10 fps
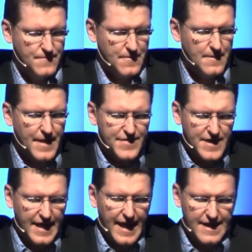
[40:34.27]

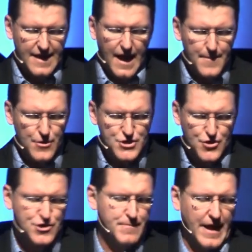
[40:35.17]
Bethany had a nominal
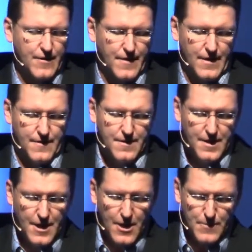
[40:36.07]
church background,
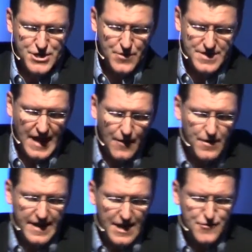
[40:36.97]
but she was not
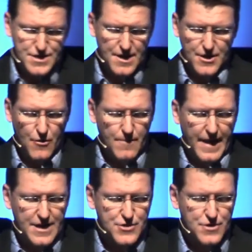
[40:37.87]
really interested in going
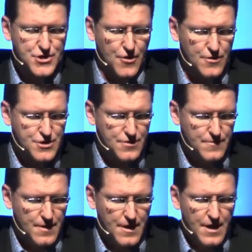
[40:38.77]
back to a church.
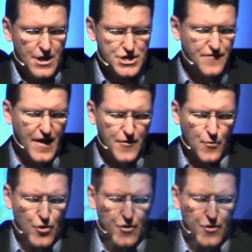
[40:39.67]
She found the world